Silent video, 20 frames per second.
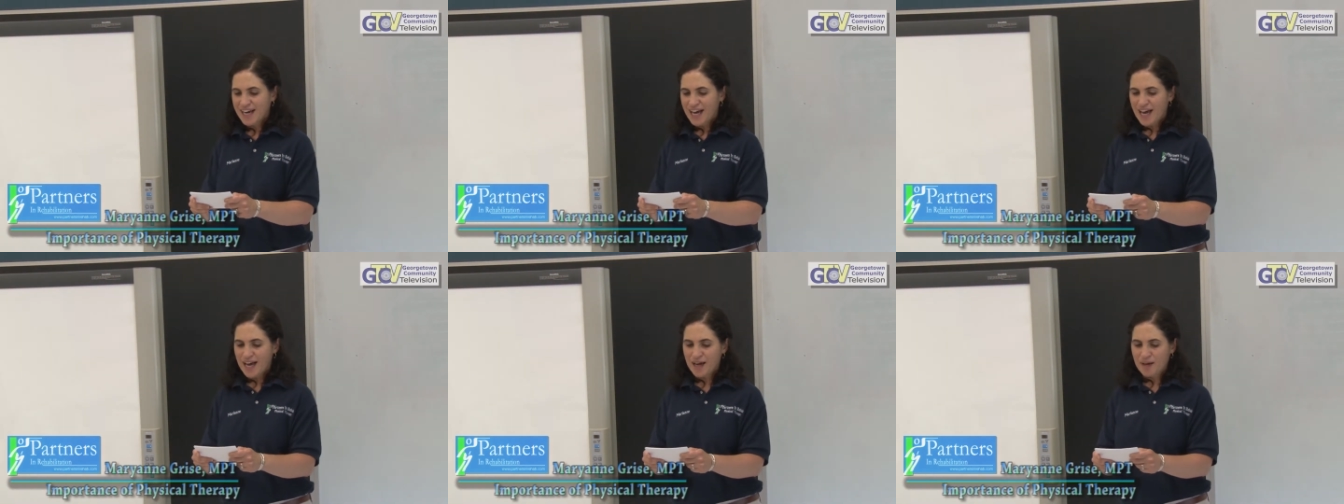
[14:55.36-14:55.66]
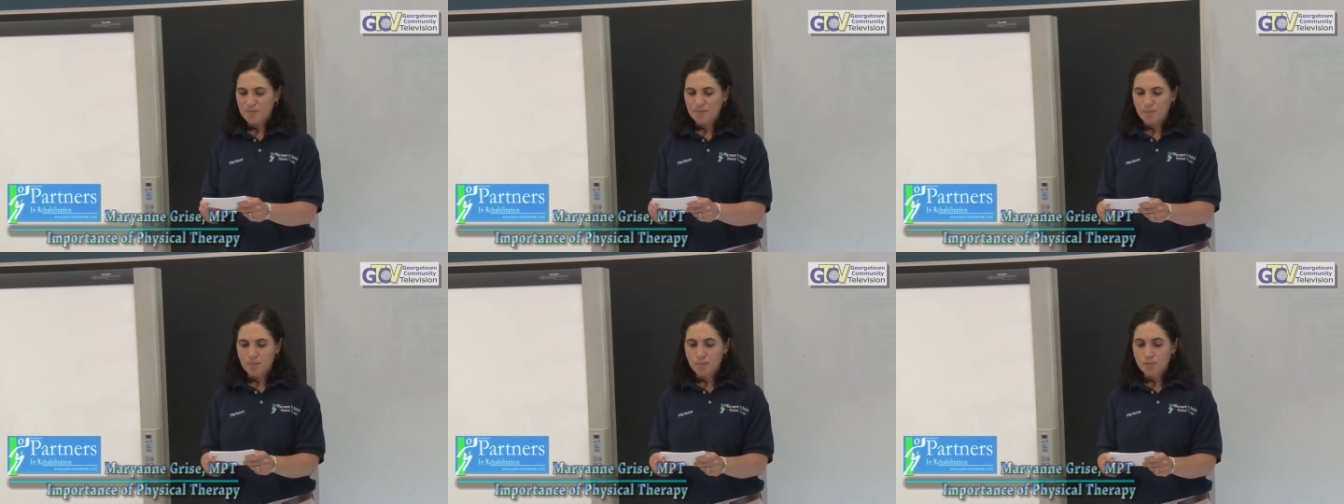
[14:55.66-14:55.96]

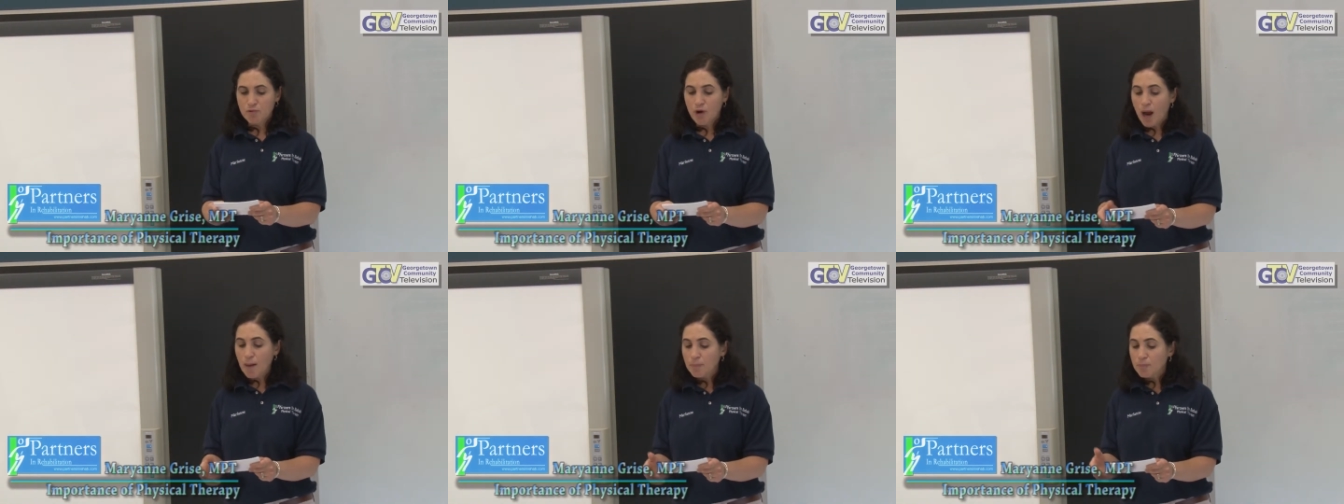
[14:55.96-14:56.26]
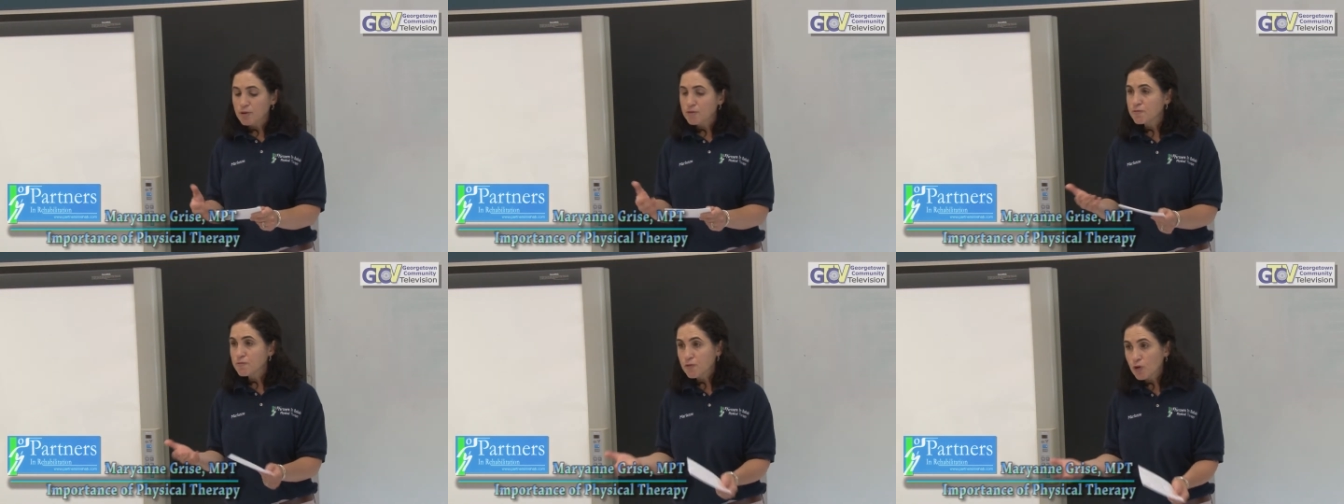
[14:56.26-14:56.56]
Um,
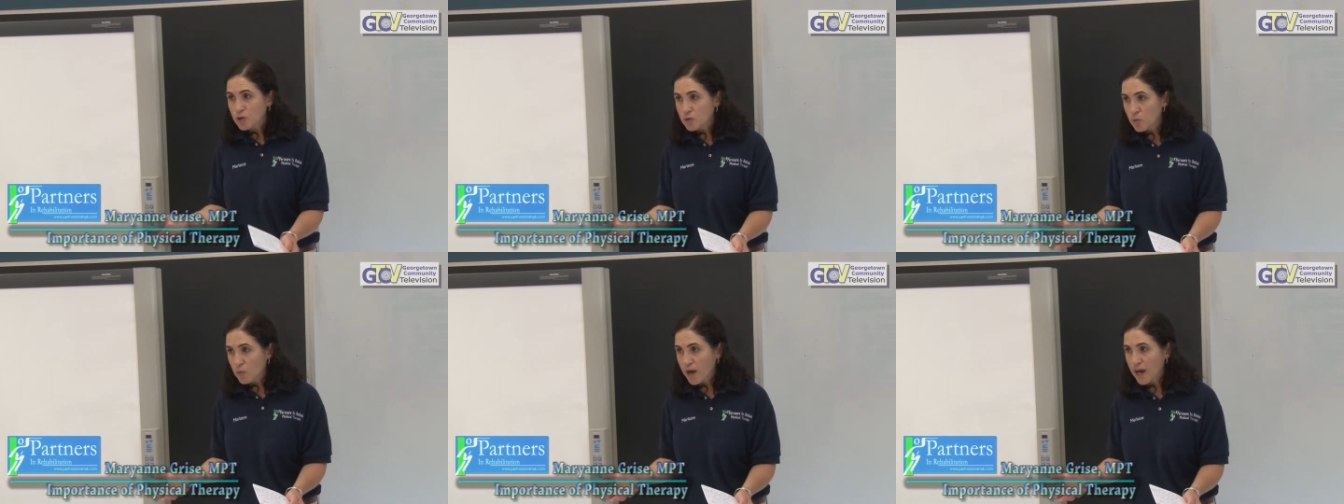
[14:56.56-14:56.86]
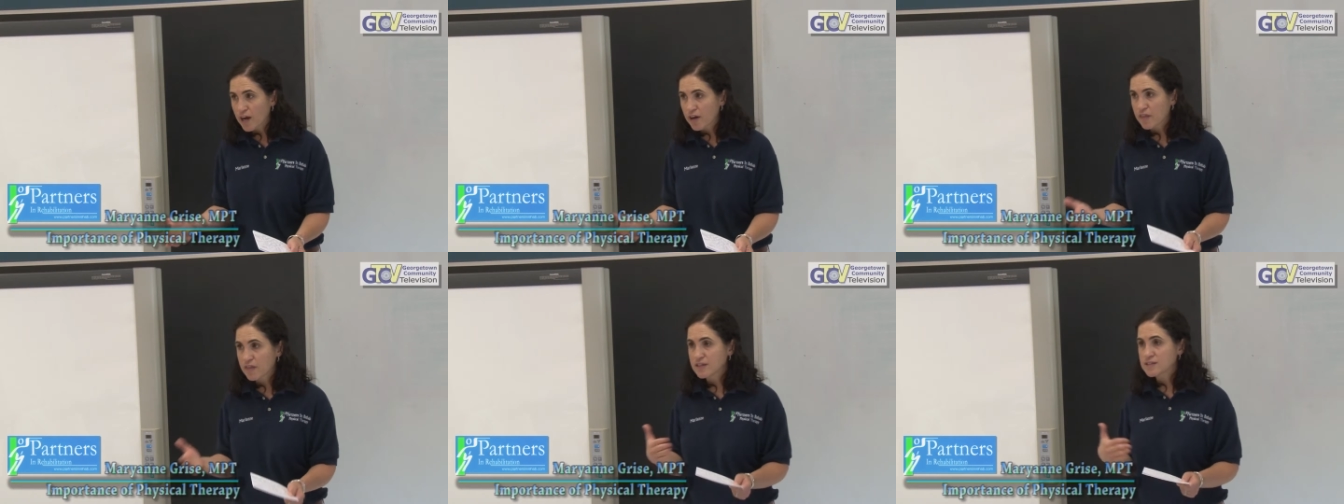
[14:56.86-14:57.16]
proper
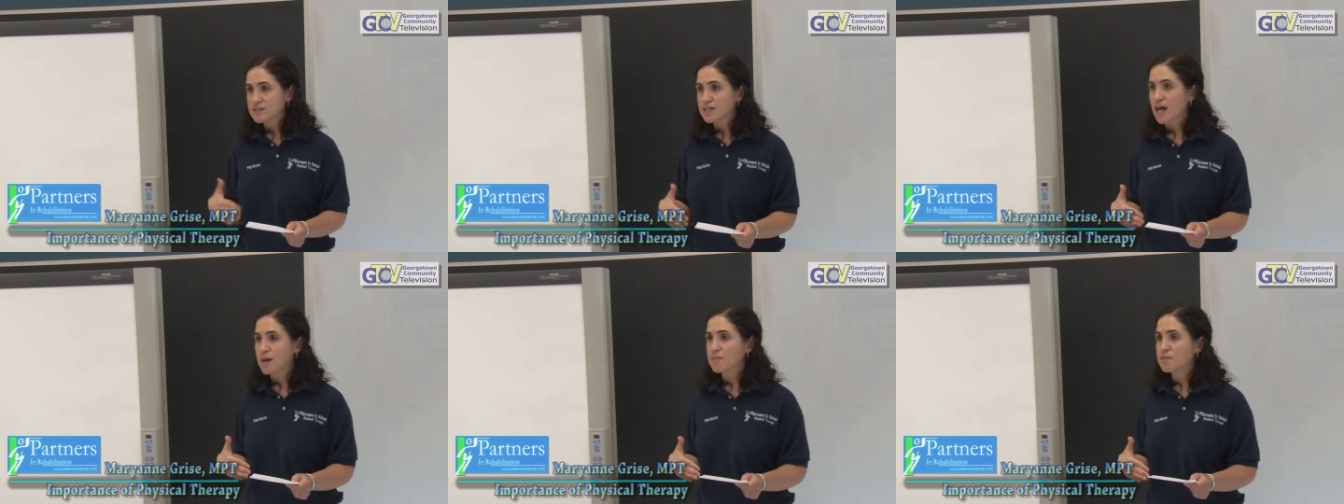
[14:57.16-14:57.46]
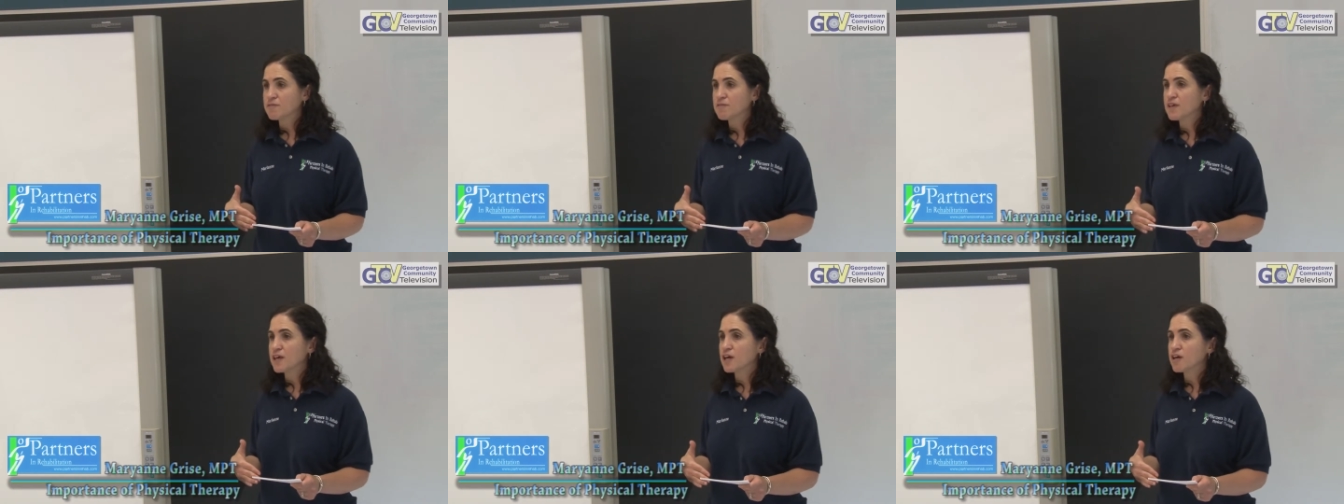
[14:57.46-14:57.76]
footwear, this time
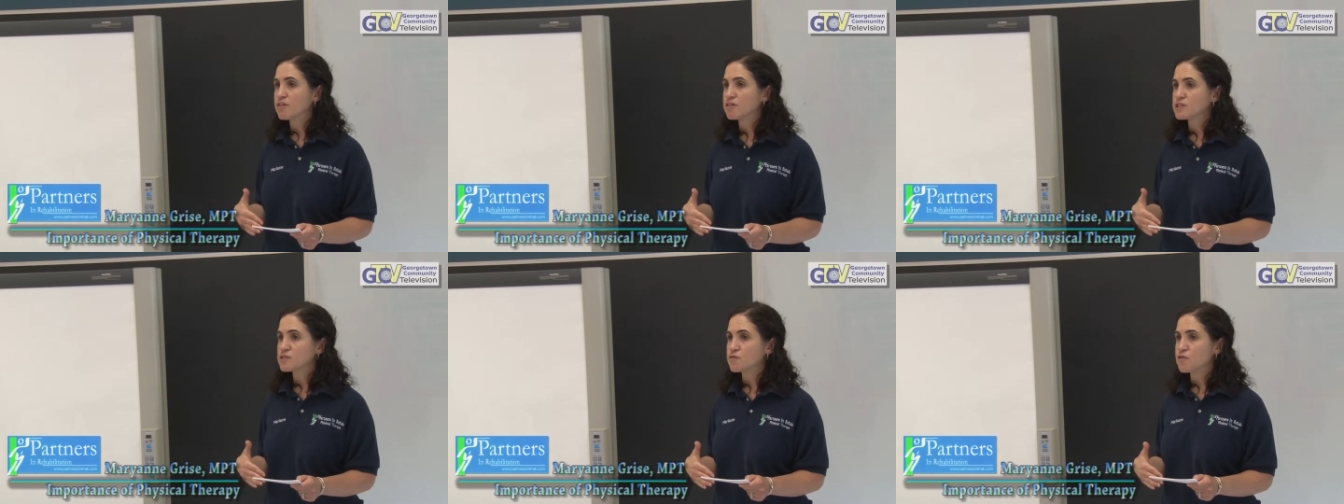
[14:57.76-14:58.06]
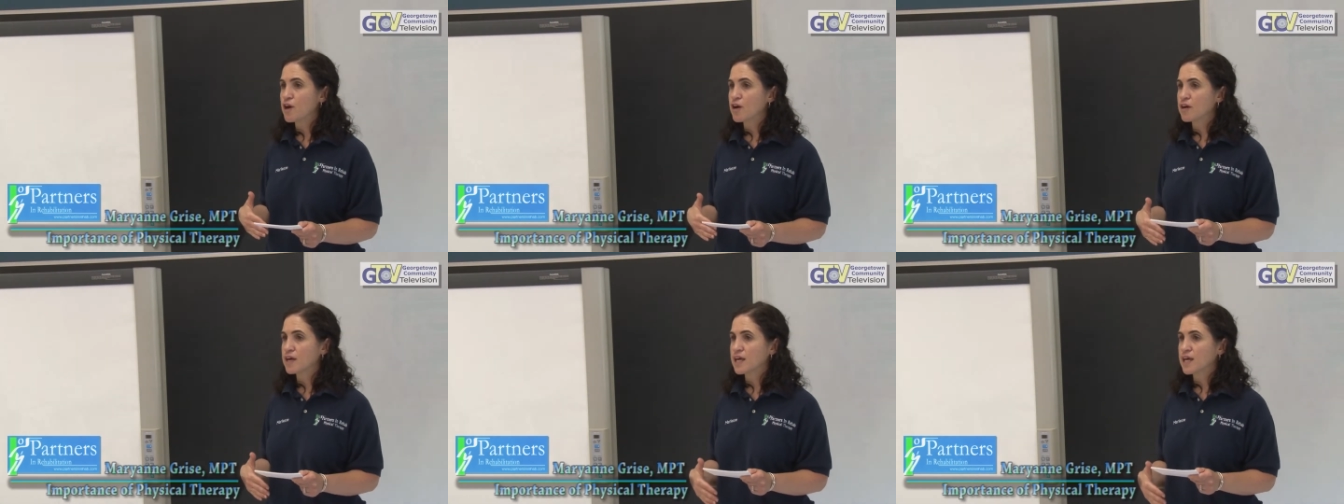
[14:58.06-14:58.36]
of year it's
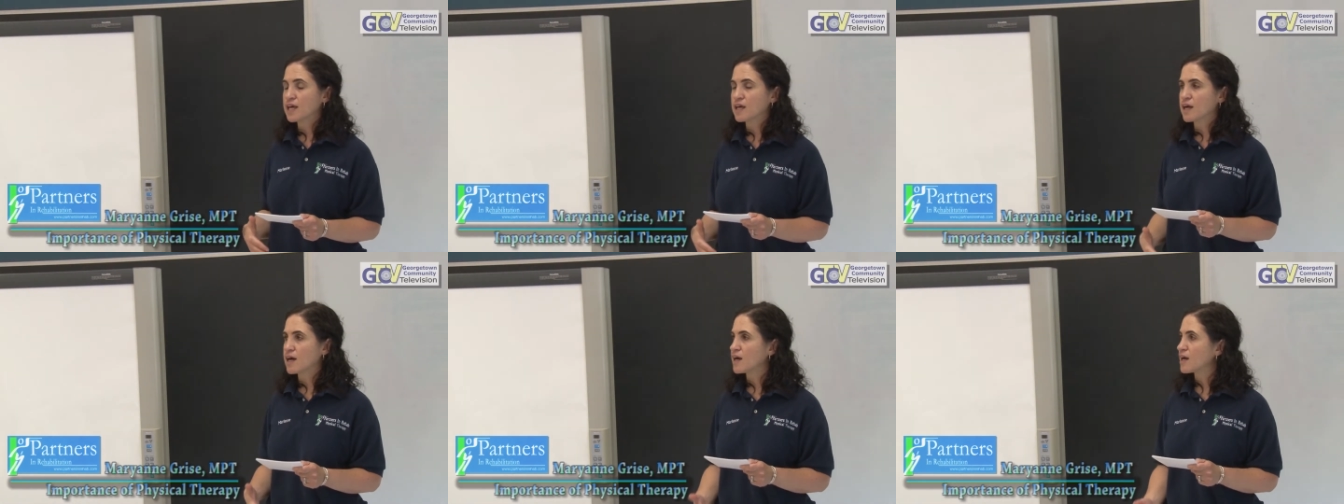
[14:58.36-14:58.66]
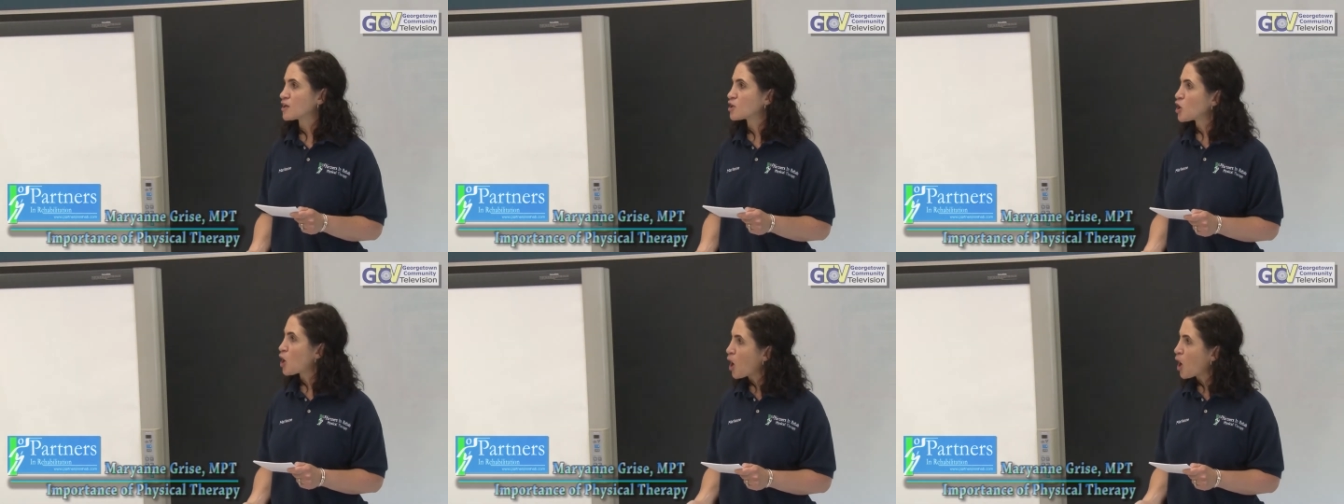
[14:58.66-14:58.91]
very uh,